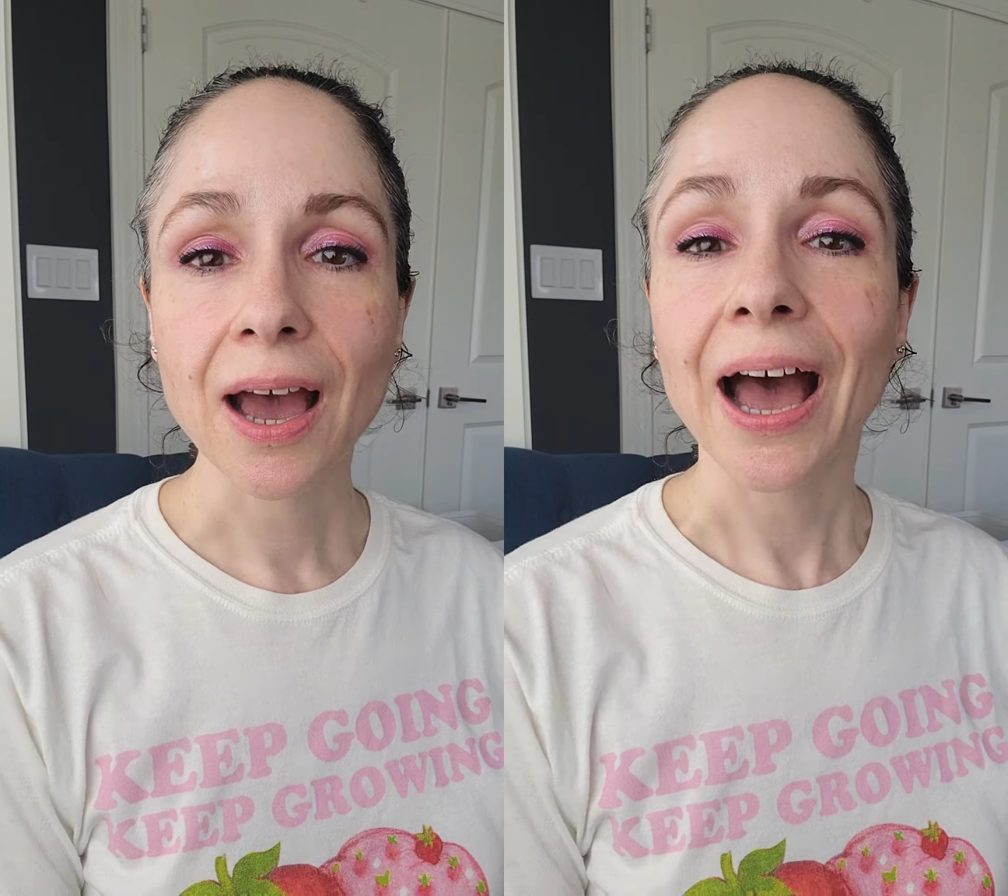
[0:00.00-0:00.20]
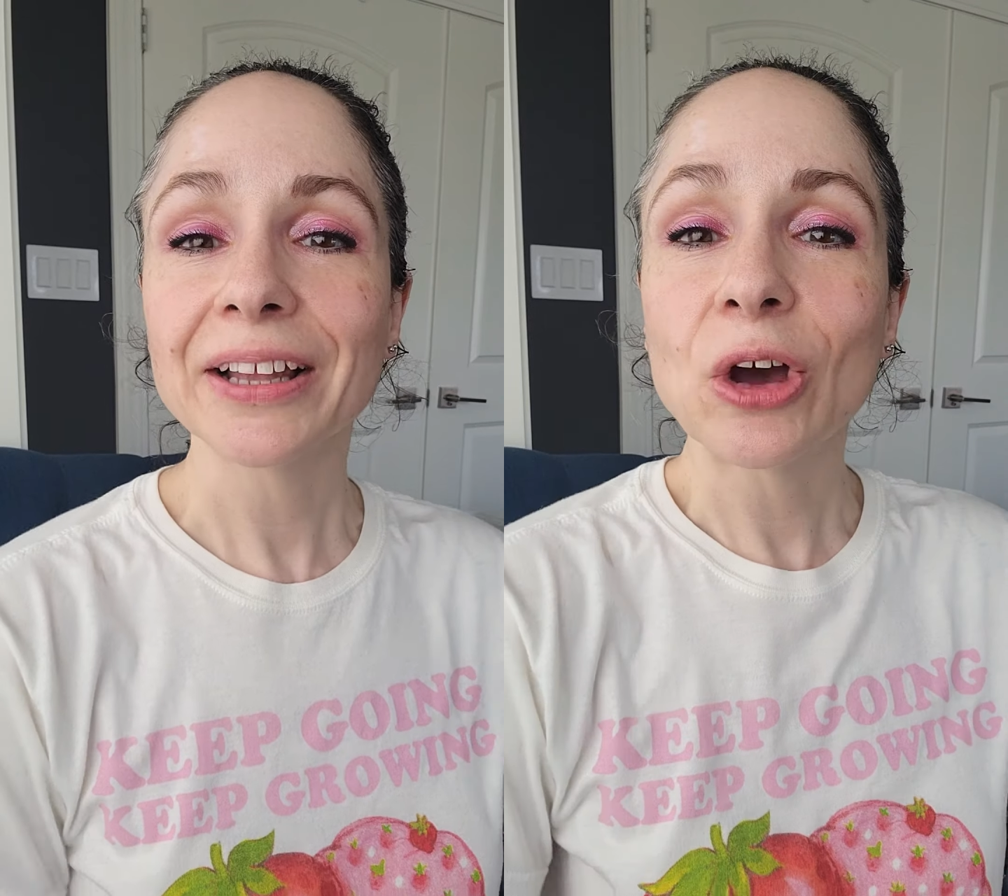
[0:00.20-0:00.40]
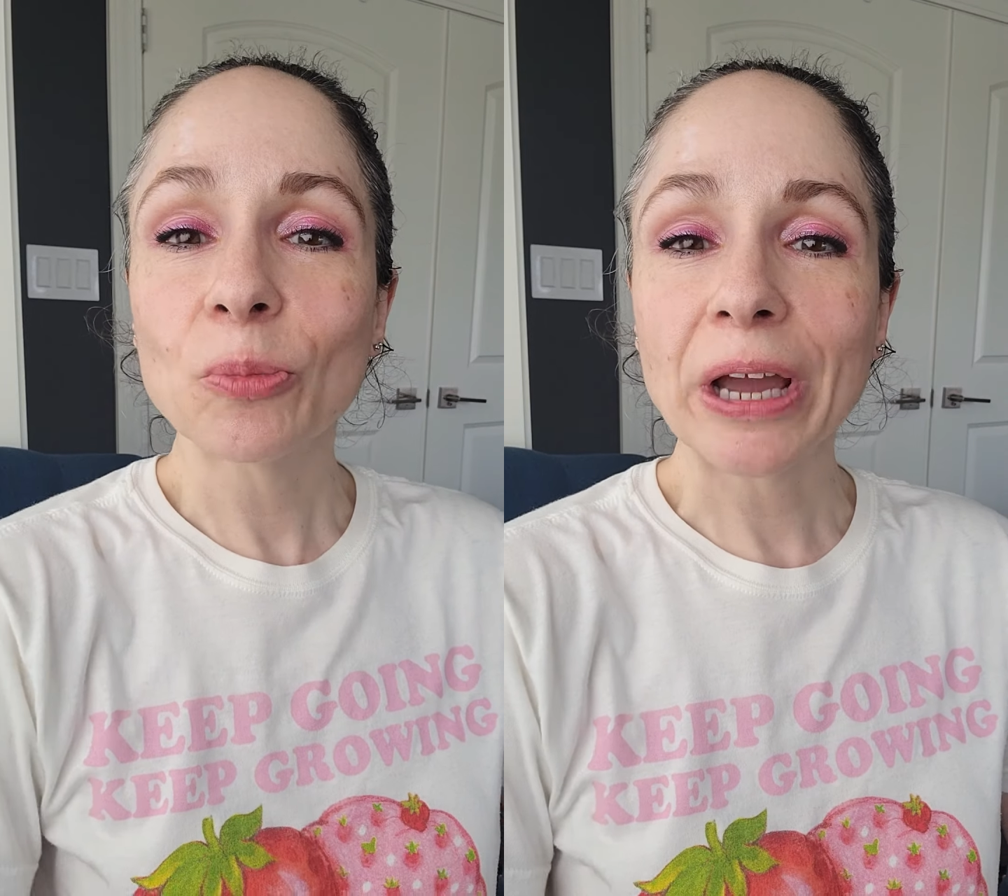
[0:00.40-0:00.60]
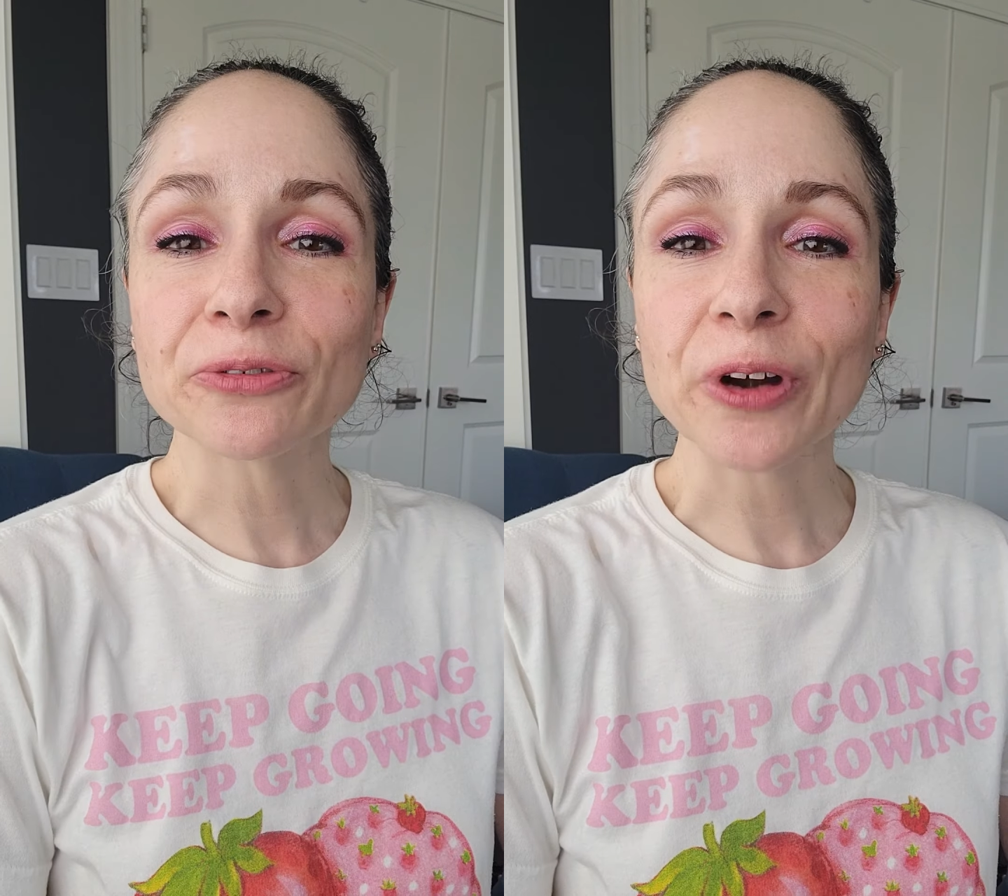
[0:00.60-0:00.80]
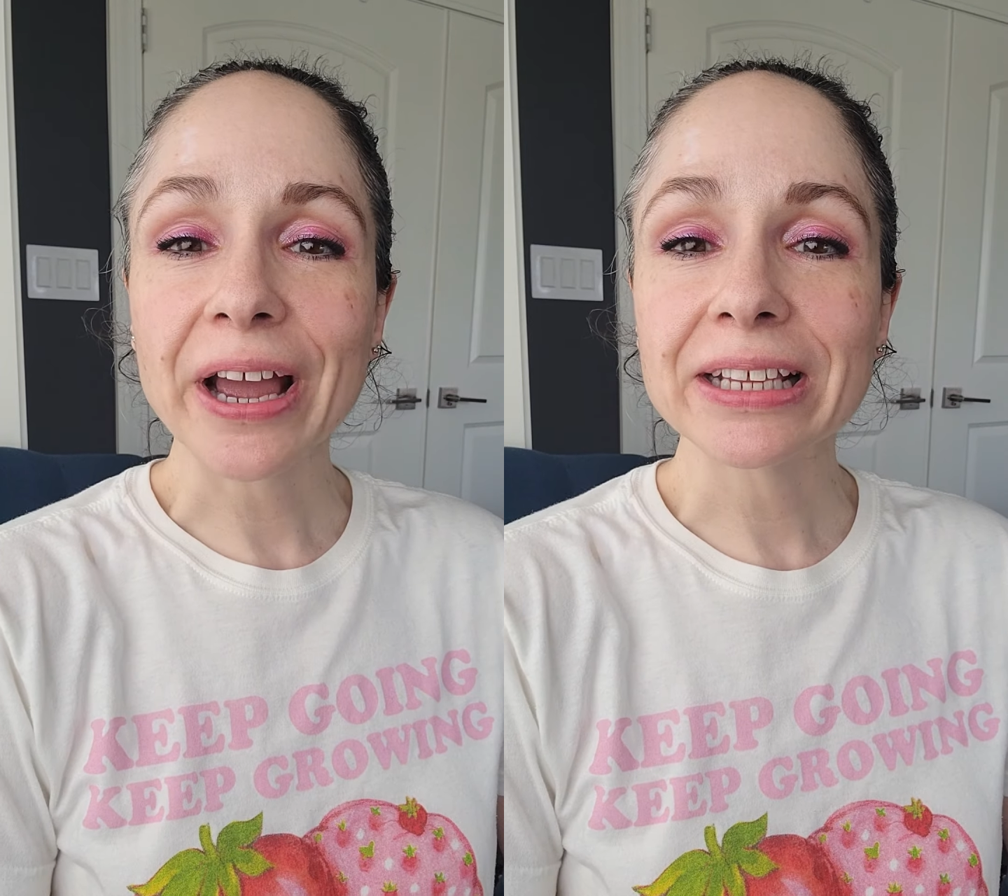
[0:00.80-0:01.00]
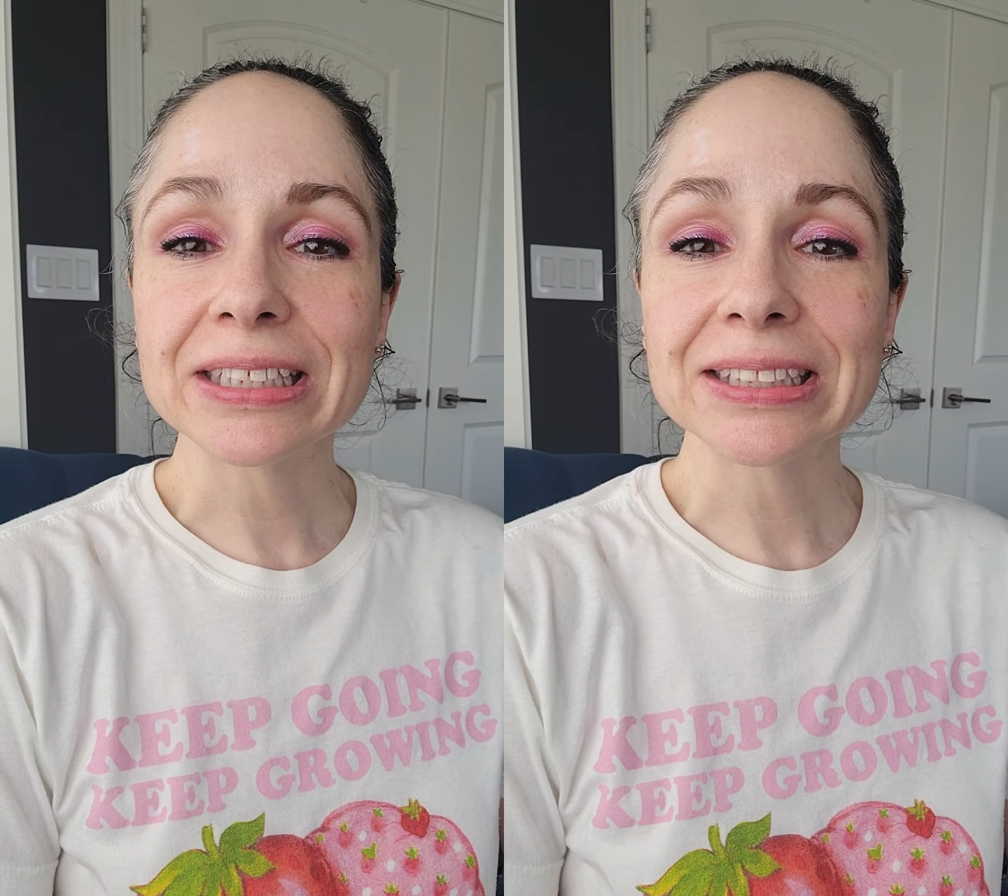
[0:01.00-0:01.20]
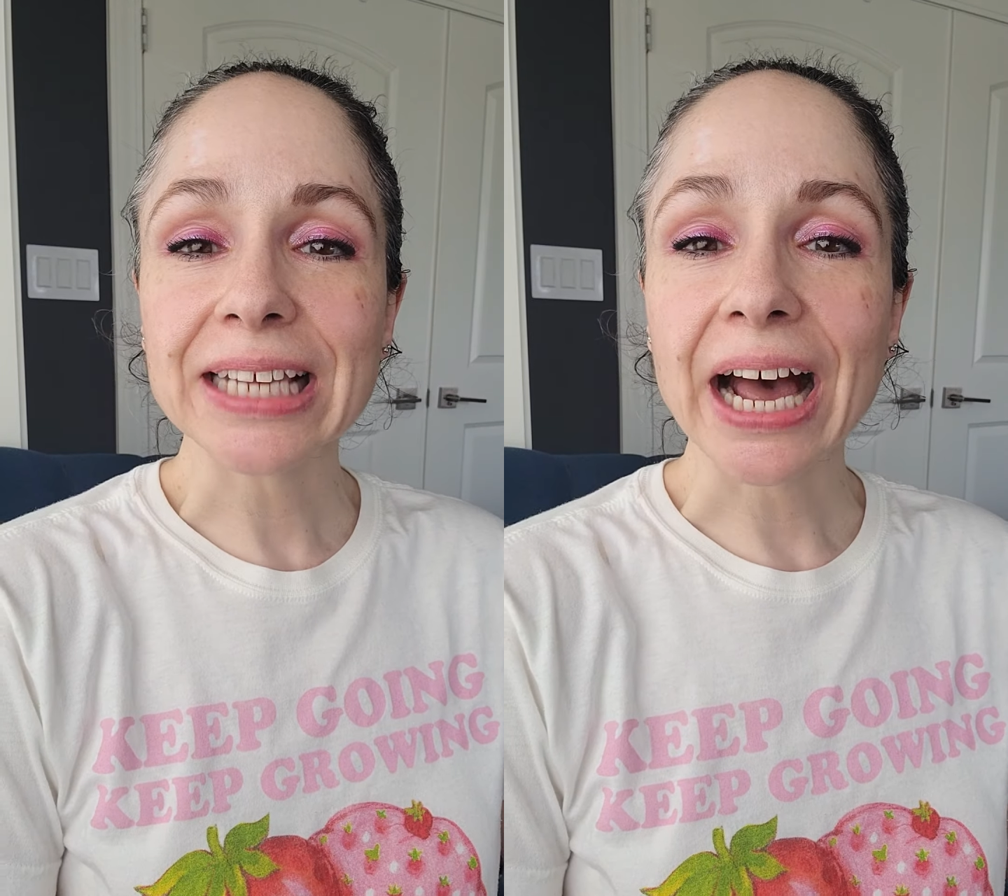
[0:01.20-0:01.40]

Hello, my friends